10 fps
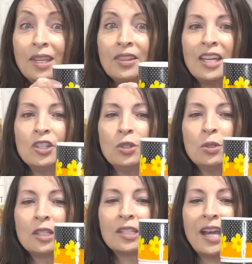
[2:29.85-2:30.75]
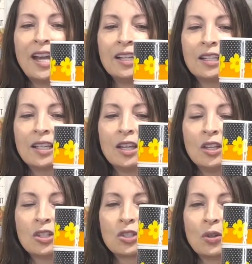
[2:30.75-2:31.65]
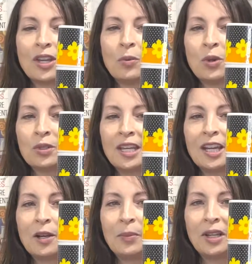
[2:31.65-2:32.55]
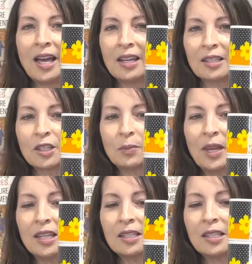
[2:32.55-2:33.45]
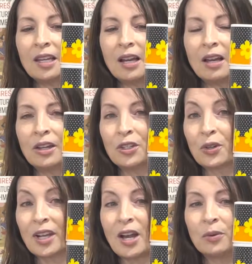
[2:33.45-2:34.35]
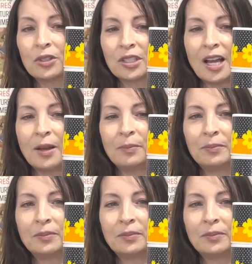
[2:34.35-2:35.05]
They do stack, so they won't take up a lot of space on your countertop.